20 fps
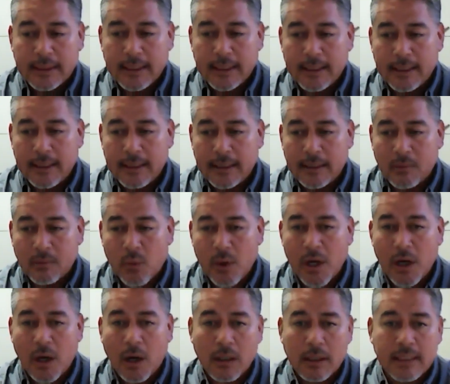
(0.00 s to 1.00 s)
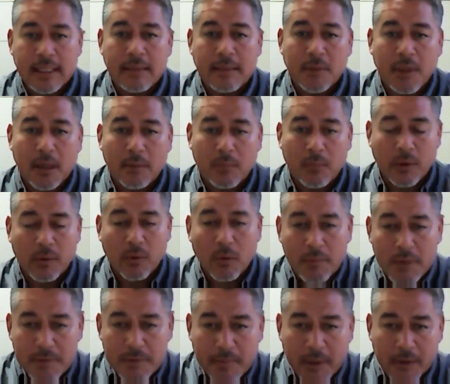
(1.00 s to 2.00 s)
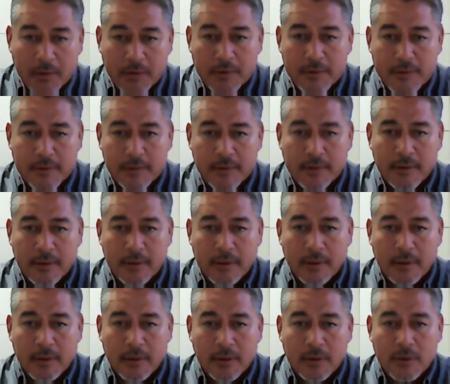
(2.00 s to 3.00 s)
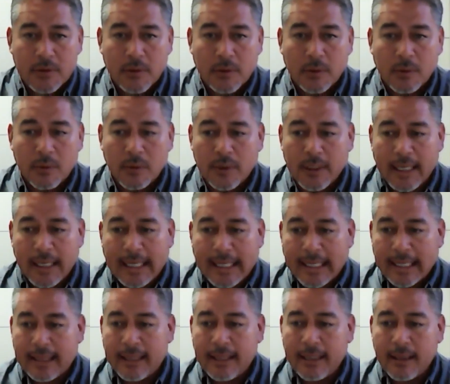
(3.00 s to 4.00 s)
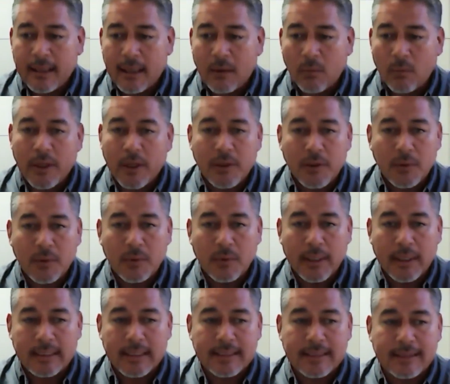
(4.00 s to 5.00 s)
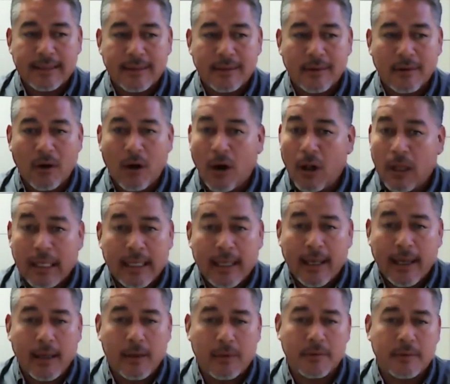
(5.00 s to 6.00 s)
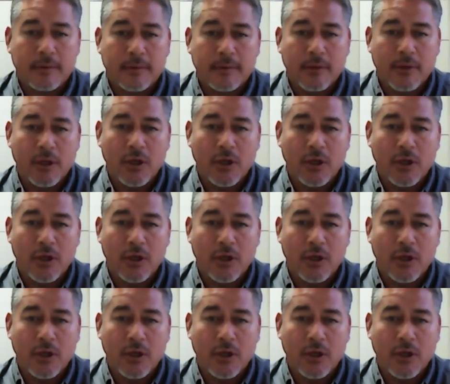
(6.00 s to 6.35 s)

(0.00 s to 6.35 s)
And we are teamed up with home inspectors. So anything that we do is all in-house.